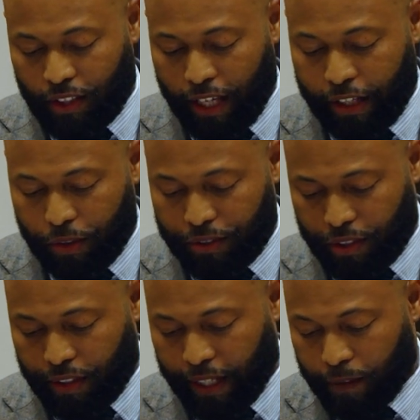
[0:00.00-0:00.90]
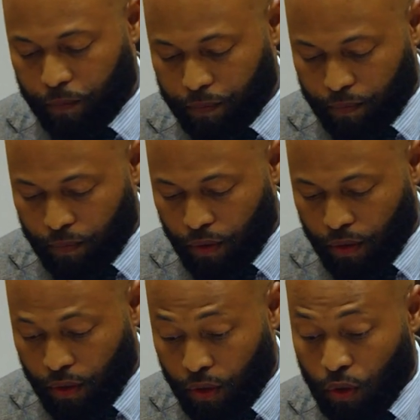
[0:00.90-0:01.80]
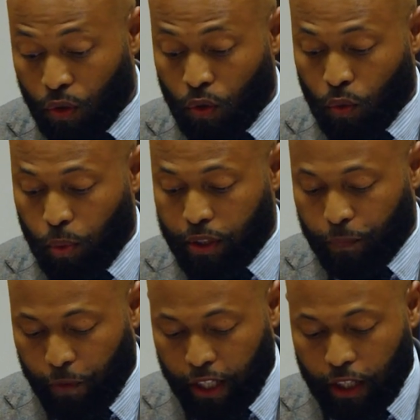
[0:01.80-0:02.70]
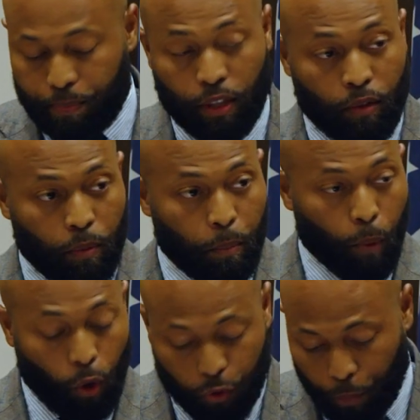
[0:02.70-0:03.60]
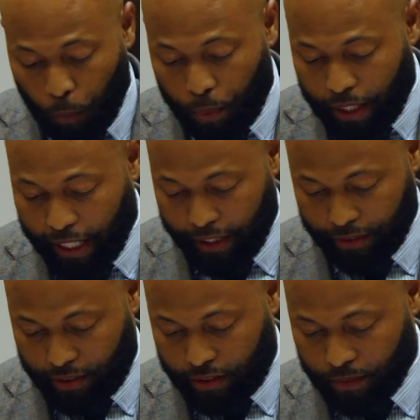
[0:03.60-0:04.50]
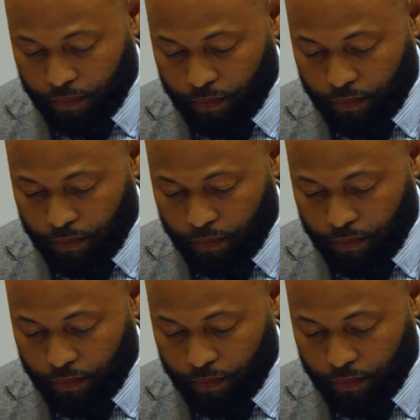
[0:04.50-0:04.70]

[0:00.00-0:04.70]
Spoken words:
acres to date. We developed multiple plans